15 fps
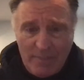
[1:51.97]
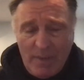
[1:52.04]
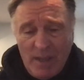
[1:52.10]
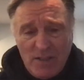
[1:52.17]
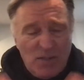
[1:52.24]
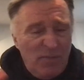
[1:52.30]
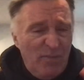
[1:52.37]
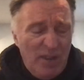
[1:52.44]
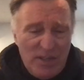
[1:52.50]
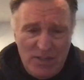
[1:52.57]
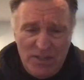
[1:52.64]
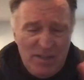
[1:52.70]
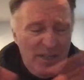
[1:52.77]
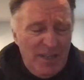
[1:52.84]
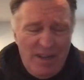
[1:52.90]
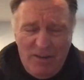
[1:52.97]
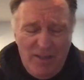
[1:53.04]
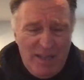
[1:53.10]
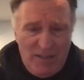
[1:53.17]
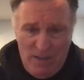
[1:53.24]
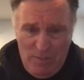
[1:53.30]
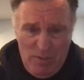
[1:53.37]
and some veggies, you know,
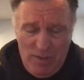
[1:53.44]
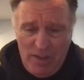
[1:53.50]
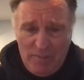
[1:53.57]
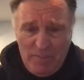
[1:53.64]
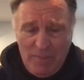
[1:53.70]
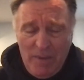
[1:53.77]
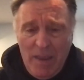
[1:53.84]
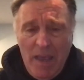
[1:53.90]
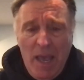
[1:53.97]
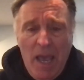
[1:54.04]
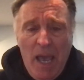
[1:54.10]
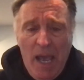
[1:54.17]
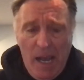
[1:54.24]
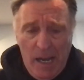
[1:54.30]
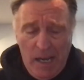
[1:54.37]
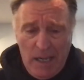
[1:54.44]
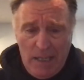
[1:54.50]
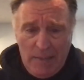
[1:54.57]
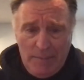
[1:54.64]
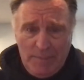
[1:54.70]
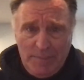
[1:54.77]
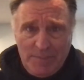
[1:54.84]
that type of thing.
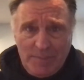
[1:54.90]
Um,